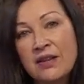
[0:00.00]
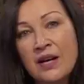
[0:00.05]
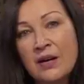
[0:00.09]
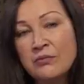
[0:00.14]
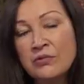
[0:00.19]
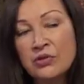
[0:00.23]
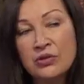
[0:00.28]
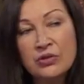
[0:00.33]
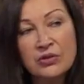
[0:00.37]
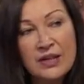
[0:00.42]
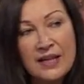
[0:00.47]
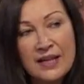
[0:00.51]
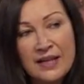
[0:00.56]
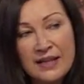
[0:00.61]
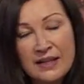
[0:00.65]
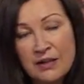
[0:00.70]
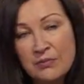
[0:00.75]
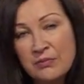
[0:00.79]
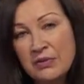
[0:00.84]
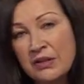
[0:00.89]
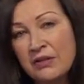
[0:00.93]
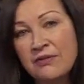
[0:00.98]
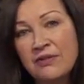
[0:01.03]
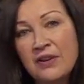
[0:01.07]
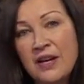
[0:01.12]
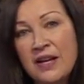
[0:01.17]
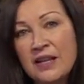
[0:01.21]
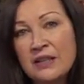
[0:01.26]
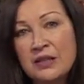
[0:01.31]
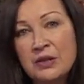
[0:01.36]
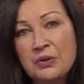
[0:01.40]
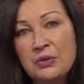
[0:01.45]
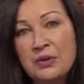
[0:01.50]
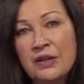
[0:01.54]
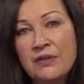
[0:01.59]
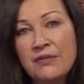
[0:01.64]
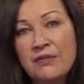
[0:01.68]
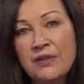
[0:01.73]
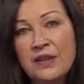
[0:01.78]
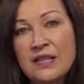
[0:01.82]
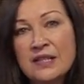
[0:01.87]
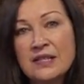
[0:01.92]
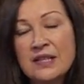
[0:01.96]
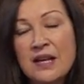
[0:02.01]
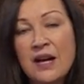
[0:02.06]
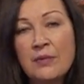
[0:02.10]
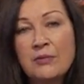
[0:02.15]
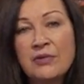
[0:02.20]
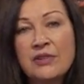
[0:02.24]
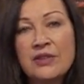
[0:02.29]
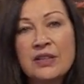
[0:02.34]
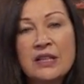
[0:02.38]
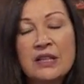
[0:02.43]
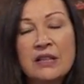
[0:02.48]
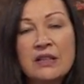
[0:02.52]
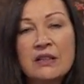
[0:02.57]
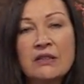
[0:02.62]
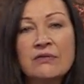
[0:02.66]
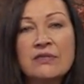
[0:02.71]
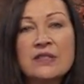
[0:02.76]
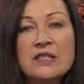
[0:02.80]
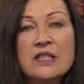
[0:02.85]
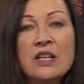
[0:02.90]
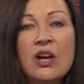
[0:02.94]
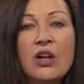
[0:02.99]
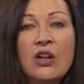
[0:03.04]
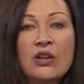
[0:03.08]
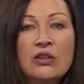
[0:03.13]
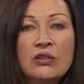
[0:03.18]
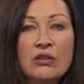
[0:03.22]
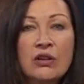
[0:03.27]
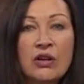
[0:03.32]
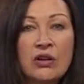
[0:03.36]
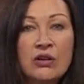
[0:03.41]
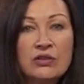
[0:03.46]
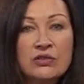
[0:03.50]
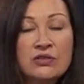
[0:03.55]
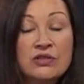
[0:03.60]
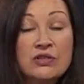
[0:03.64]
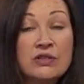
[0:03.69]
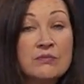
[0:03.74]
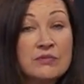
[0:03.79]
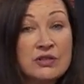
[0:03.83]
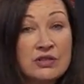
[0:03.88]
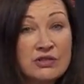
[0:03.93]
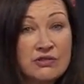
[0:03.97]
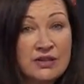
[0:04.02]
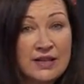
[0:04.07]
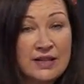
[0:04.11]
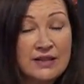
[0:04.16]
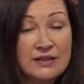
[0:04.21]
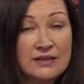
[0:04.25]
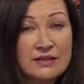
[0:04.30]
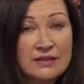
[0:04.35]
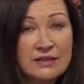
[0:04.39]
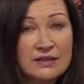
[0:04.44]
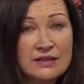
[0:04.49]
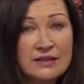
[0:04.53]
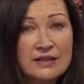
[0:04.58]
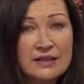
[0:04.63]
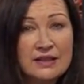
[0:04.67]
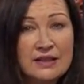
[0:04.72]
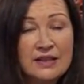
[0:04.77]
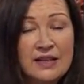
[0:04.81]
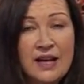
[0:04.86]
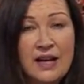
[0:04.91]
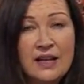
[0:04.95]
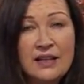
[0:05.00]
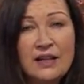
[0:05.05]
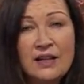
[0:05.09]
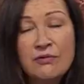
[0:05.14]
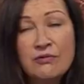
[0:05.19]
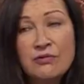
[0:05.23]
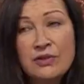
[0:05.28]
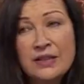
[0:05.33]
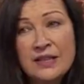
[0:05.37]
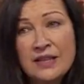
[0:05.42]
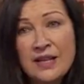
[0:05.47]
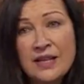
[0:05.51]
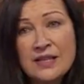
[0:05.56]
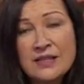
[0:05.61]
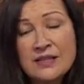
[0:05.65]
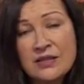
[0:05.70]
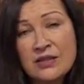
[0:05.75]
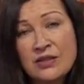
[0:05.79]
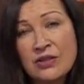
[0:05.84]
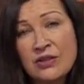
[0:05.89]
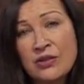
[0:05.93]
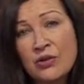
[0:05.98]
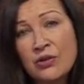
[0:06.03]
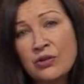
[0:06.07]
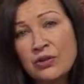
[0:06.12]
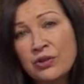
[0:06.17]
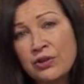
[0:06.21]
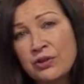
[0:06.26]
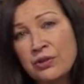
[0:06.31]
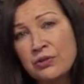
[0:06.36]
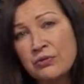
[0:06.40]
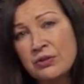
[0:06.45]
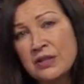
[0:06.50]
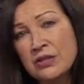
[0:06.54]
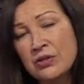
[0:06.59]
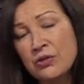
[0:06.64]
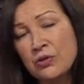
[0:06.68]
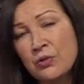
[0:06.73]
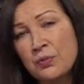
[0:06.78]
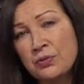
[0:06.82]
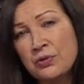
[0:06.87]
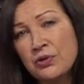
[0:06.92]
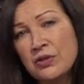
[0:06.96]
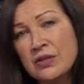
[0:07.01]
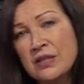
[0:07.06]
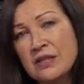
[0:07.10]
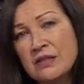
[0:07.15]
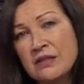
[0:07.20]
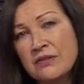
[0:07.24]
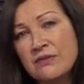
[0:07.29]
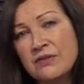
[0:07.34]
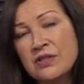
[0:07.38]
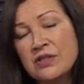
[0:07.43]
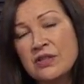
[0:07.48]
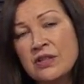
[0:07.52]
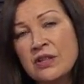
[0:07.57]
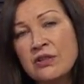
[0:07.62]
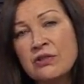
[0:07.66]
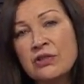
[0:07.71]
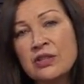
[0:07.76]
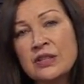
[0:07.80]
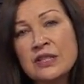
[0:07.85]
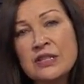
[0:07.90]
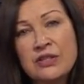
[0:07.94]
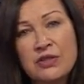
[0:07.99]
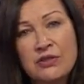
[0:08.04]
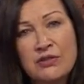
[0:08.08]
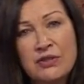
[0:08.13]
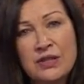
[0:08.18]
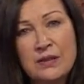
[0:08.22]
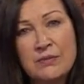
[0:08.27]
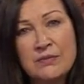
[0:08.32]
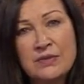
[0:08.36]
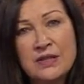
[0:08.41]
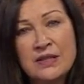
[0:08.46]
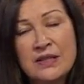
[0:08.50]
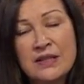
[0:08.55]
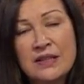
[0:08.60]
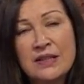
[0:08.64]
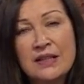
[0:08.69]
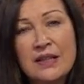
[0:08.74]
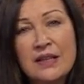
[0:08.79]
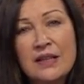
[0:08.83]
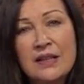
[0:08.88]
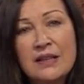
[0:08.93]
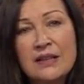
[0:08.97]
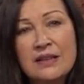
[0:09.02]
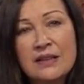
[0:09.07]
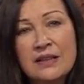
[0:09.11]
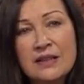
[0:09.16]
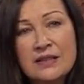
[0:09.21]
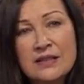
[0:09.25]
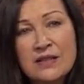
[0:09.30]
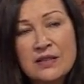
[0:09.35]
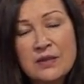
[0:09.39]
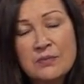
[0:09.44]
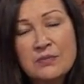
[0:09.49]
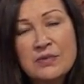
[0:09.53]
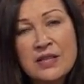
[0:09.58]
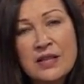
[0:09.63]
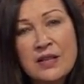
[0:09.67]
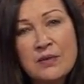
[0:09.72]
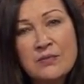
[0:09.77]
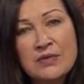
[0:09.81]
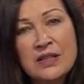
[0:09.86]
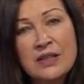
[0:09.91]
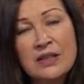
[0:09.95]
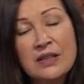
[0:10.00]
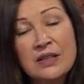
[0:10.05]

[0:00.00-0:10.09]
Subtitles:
I'm not aiming for any quick fix. I'm thinking of his long-term strength. And I realized and thought through this whole process of steroid creams that sometimes it